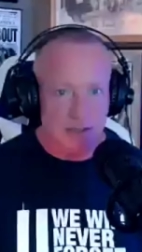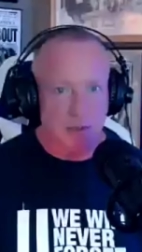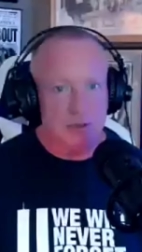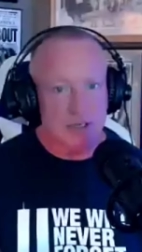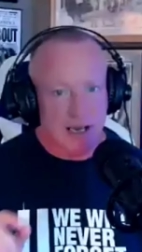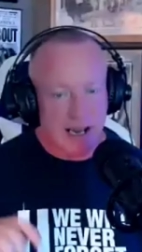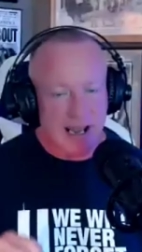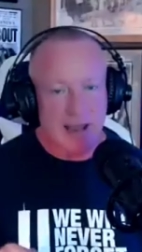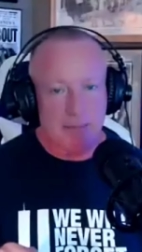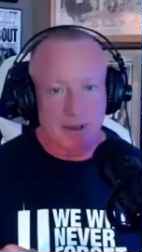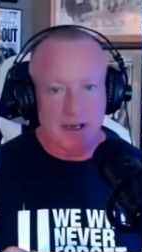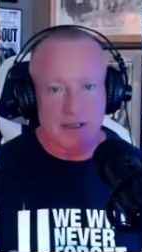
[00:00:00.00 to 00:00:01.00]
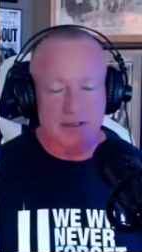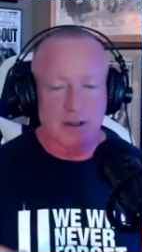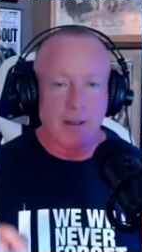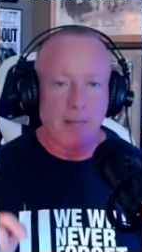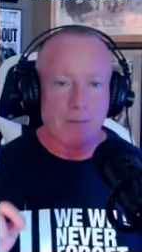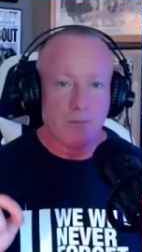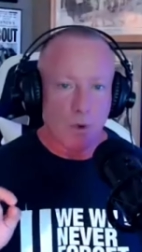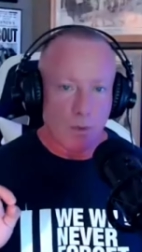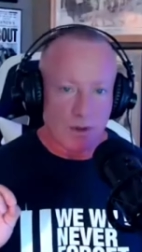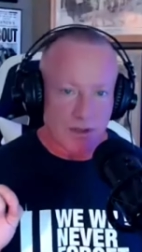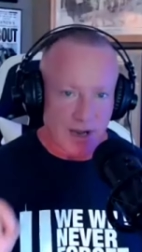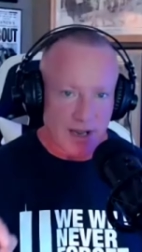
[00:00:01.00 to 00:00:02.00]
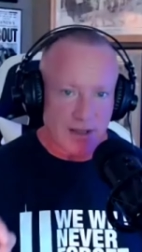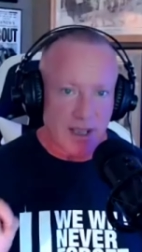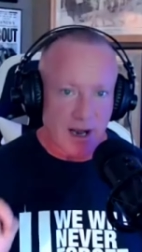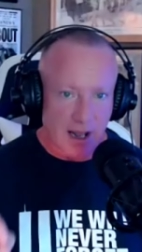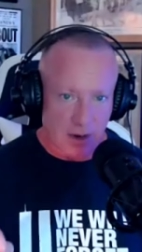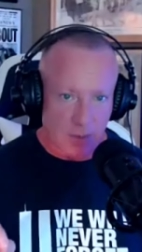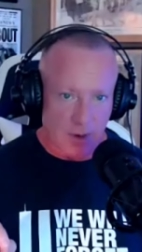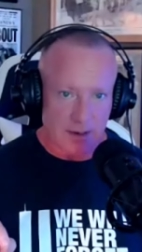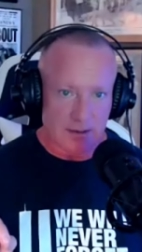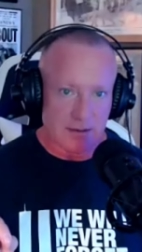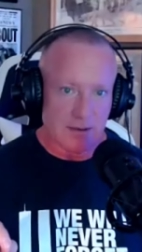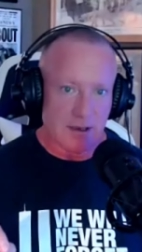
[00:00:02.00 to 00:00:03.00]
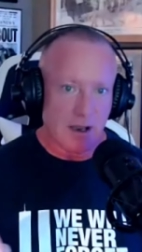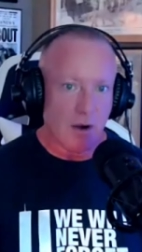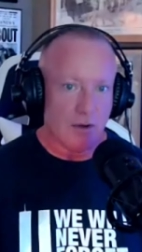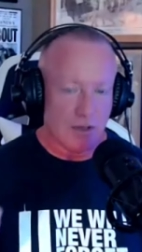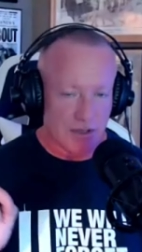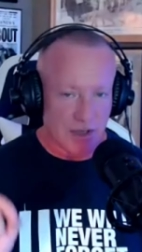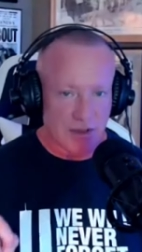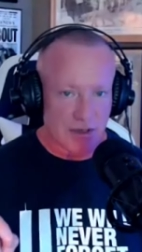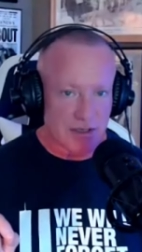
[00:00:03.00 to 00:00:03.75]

But what's going to happen is when Tren de Aragua all oh, these other